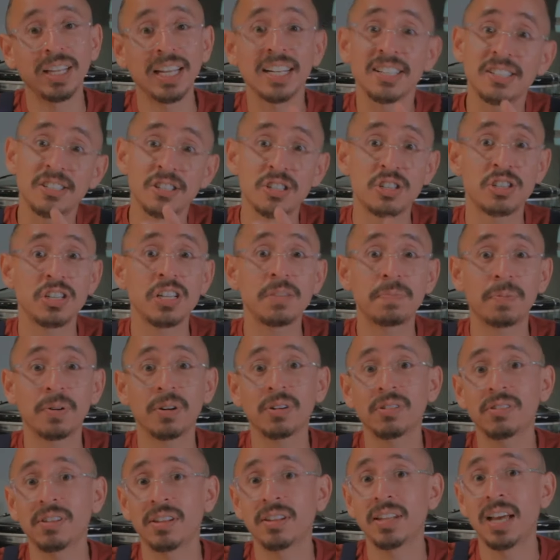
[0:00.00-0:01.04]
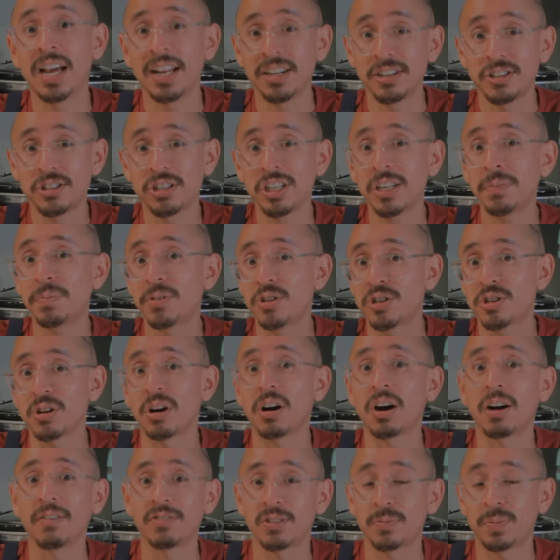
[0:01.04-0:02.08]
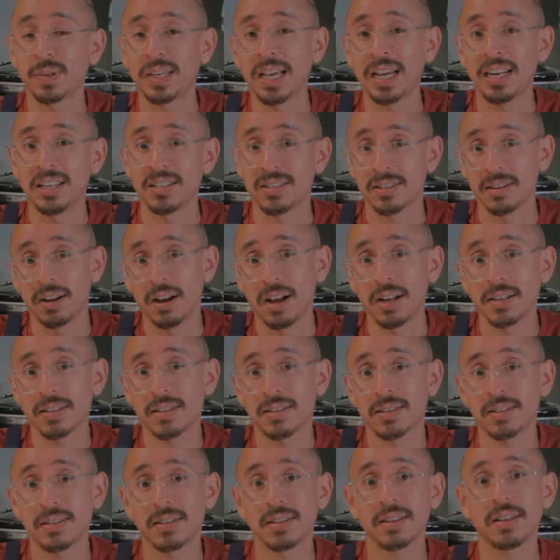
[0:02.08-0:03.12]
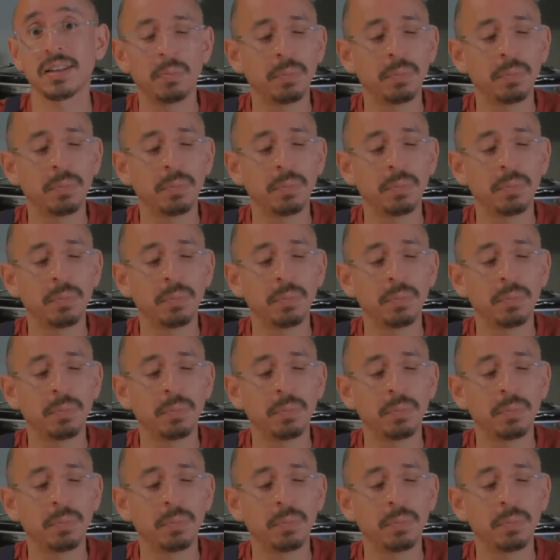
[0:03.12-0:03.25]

it's cheaper than that cheap jar of spaghetti sauce.